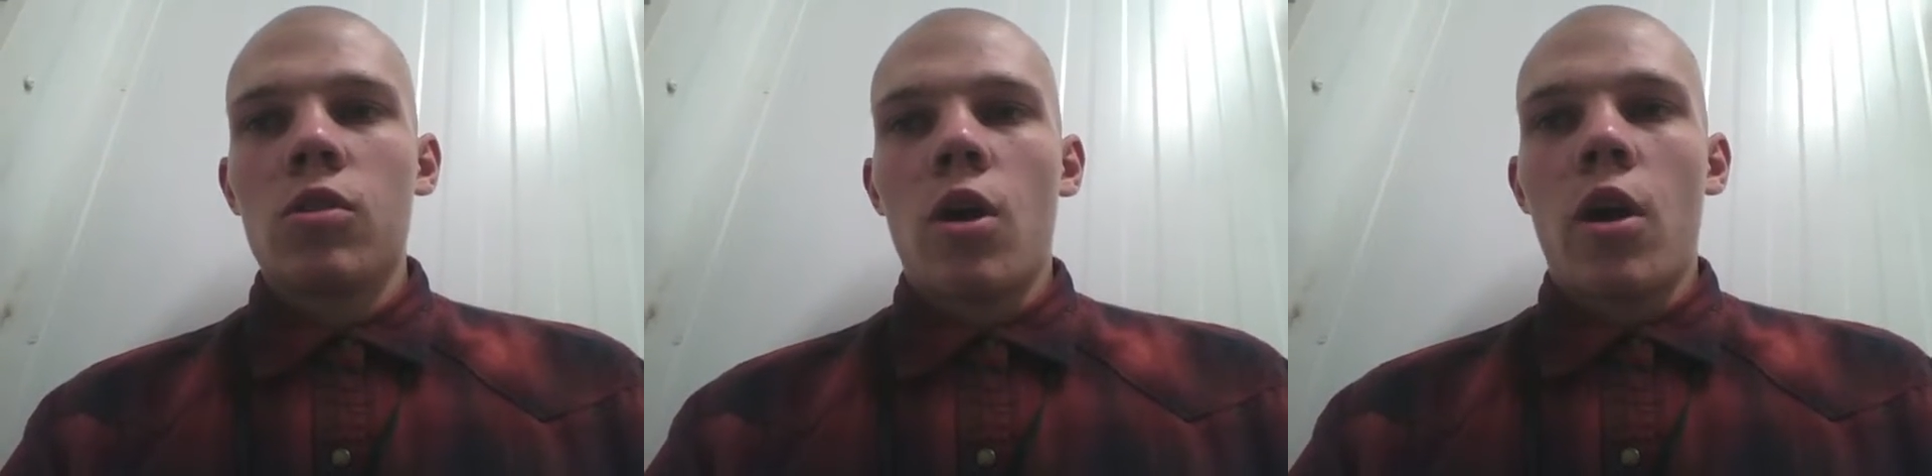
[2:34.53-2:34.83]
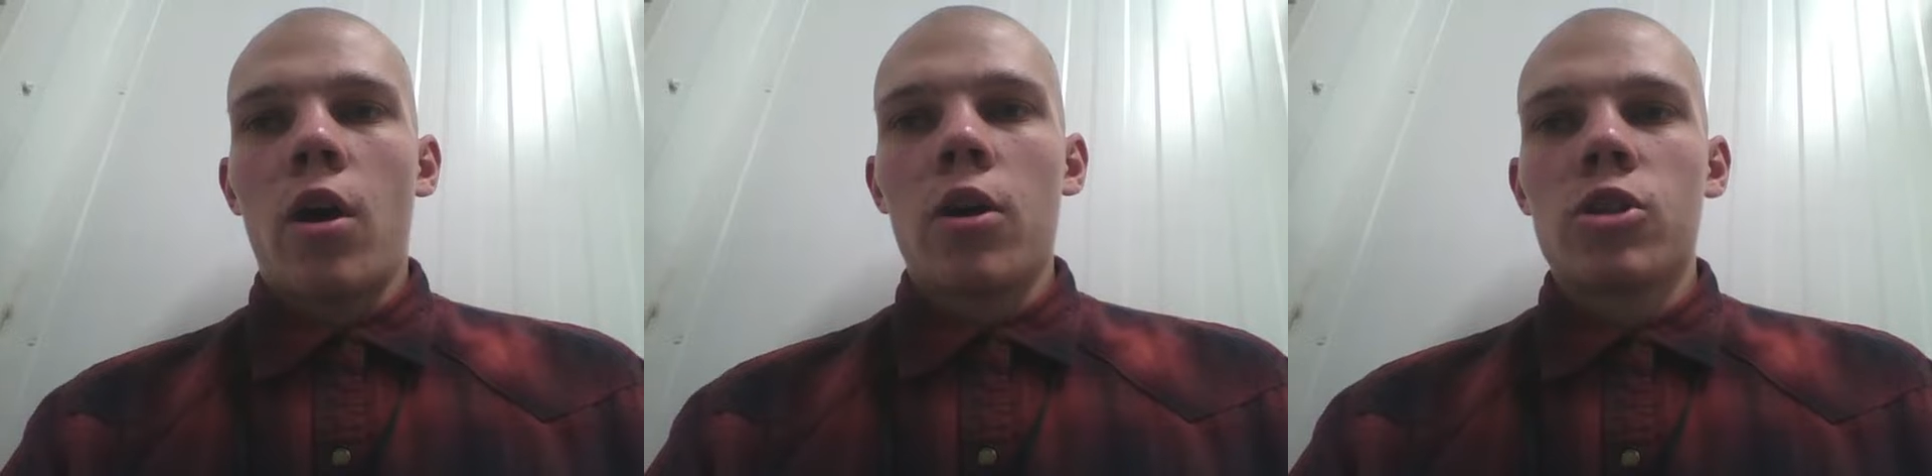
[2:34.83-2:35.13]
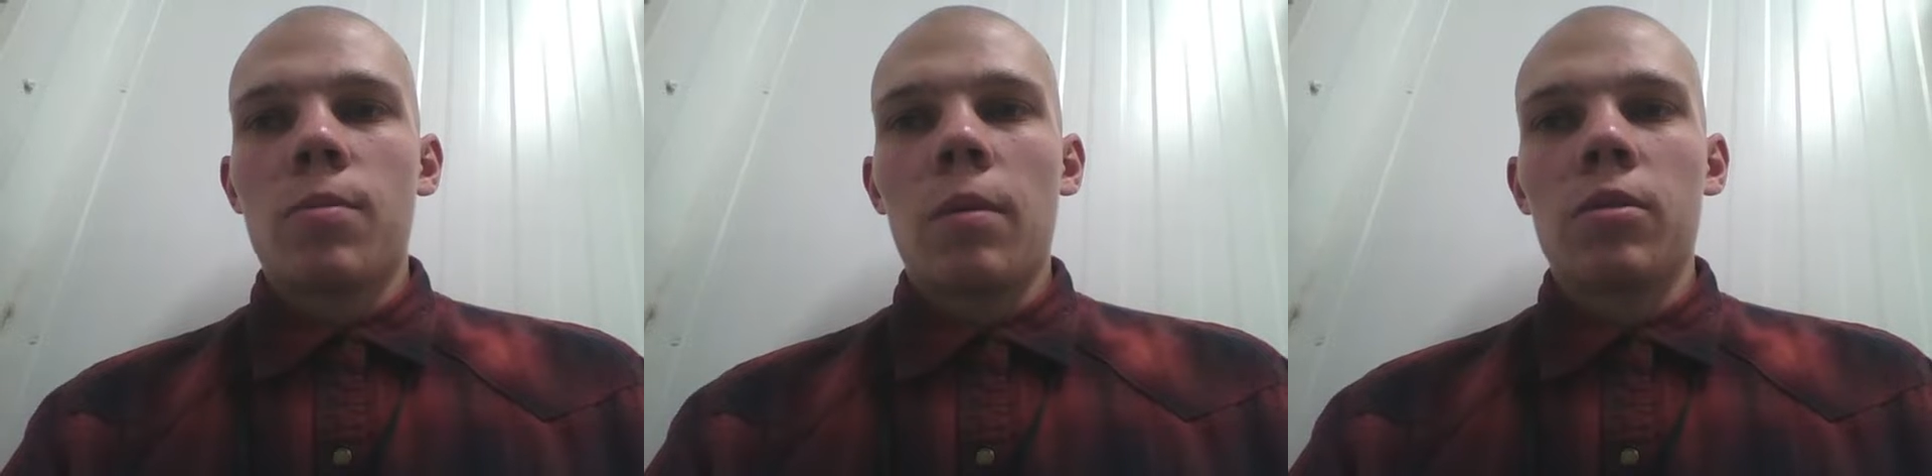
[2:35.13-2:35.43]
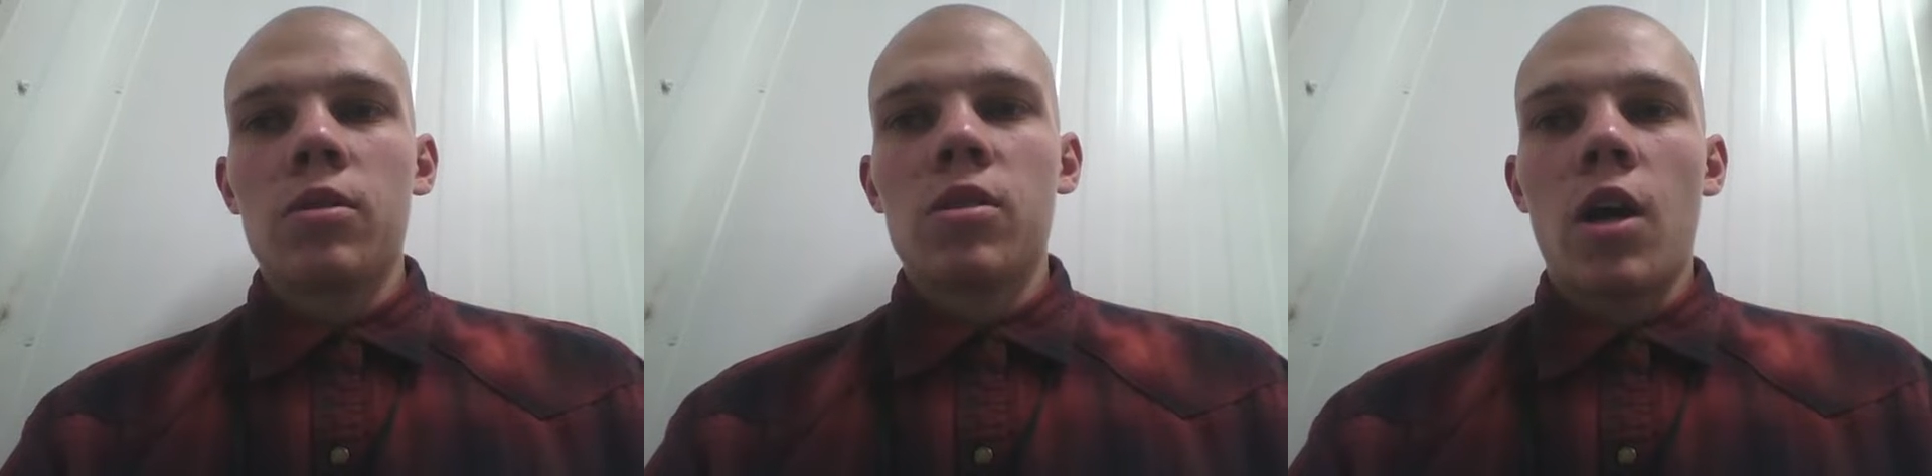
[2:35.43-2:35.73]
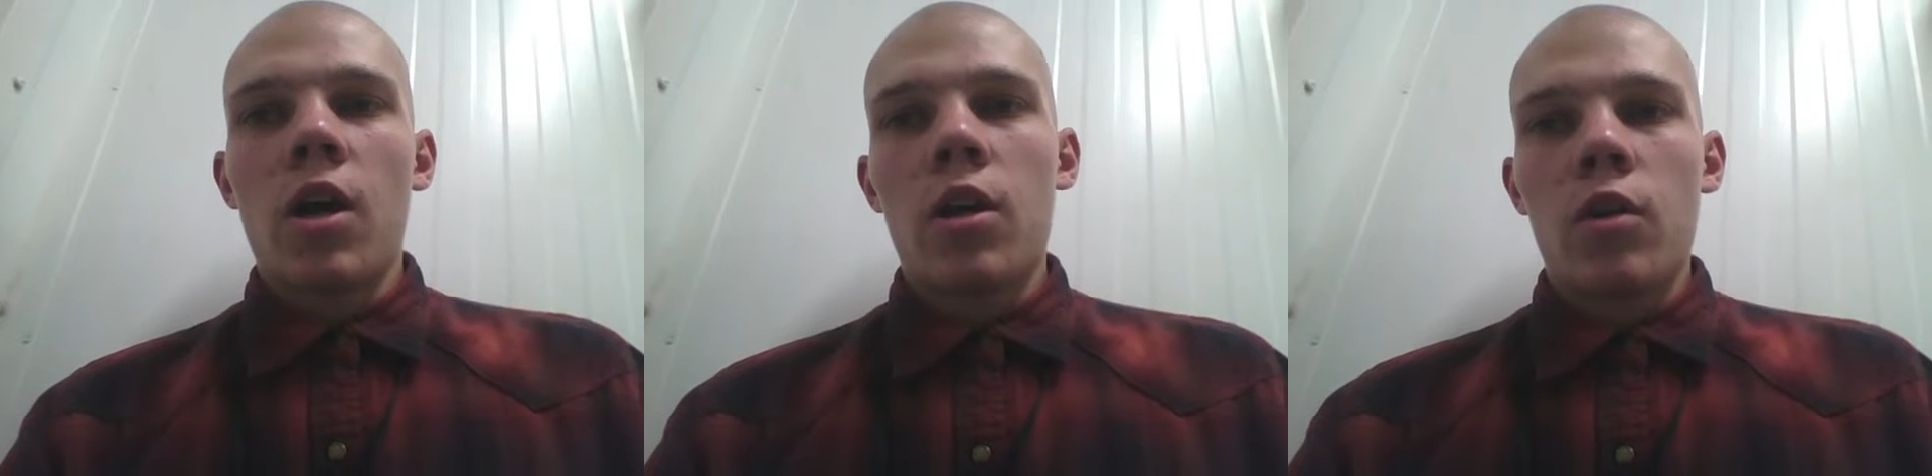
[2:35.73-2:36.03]
should be able to
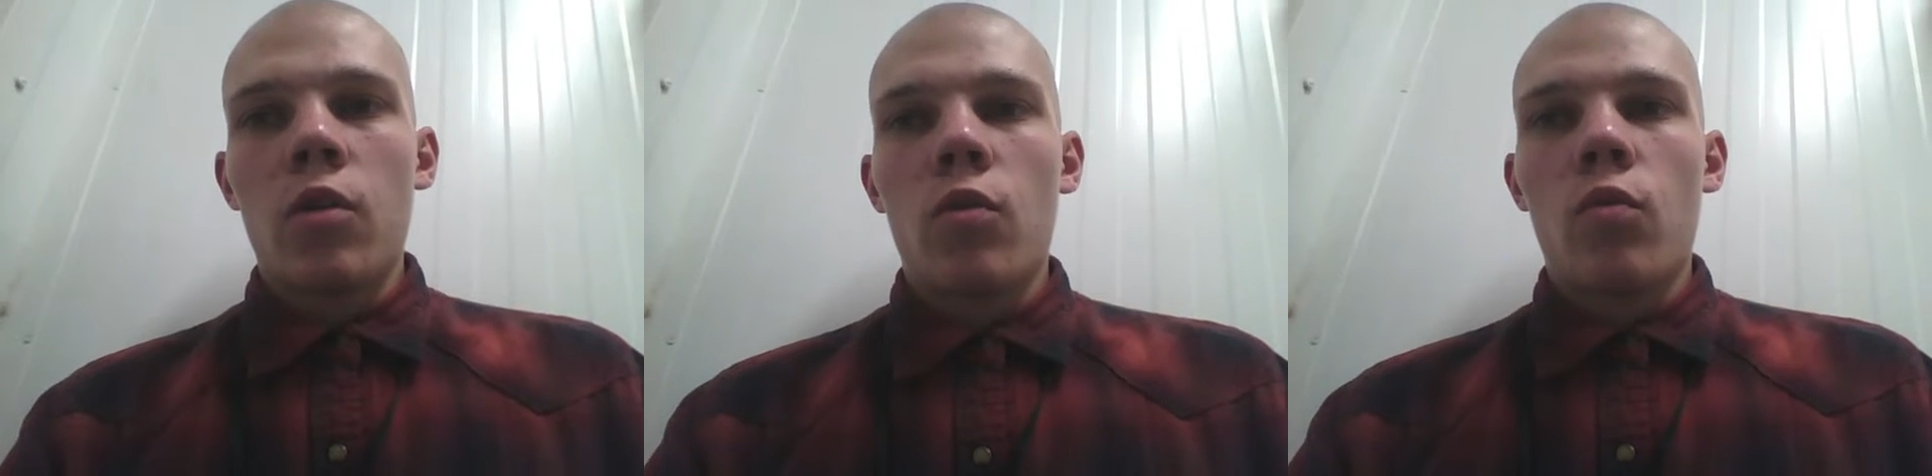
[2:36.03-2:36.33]
decide